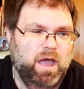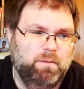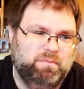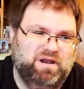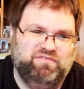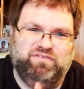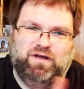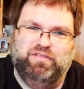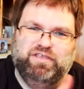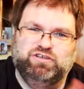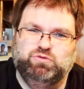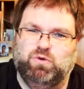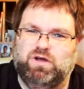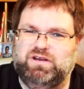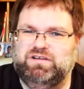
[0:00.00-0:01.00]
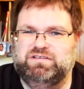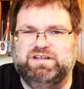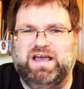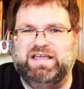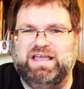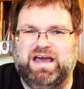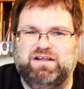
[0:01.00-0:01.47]
But I found this one, and
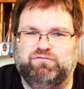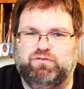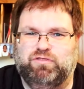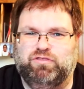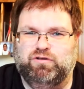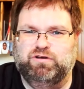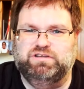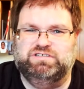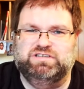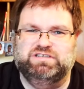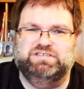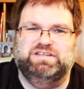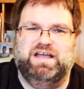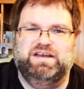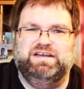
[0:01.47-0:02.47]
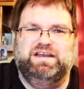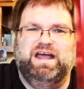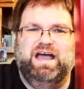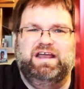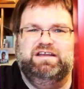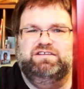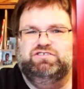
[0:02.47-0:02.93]
I got it for
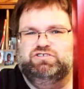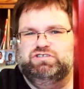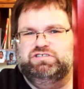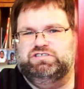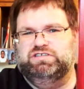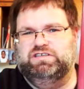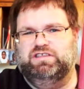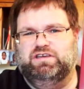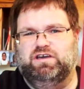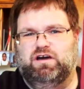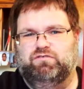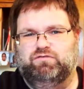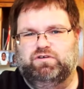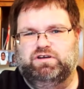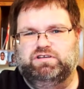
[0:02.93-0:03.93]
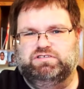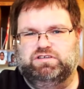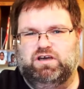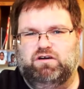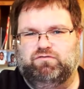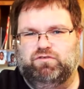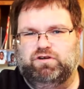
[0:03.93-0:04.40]
$36.99. As you can see, the cover is
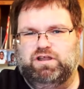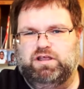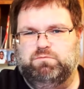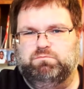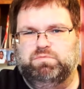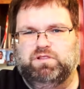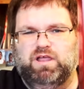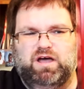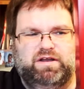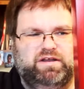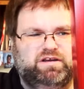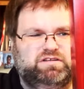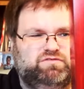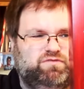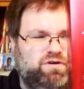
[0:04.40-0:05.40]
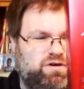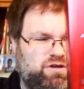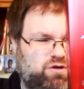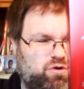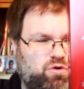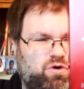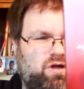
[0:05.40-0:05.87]
covered in blood. It is very
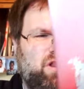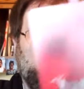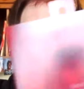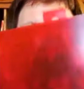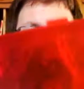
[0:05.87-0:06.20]
cool.